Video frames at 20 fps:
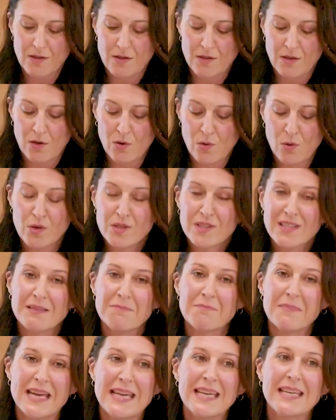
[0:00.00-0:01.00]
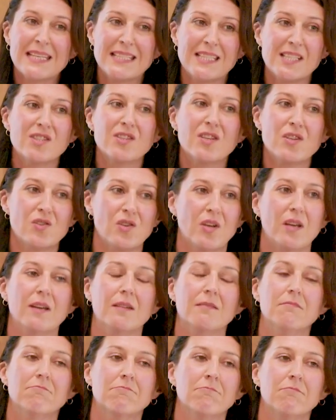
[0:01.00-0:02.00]
the court can make a
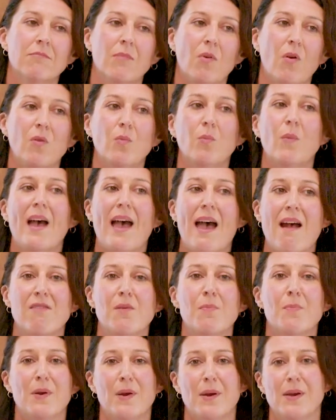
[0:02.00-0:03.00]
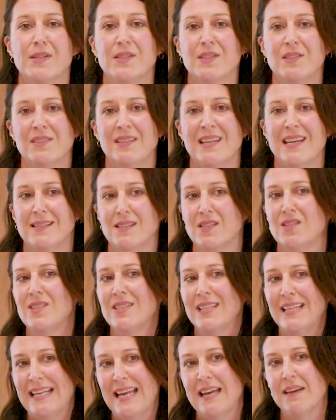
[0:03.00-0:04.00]
decision on where a person is
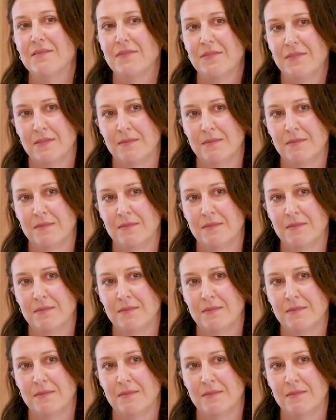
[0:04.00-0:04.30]
to live.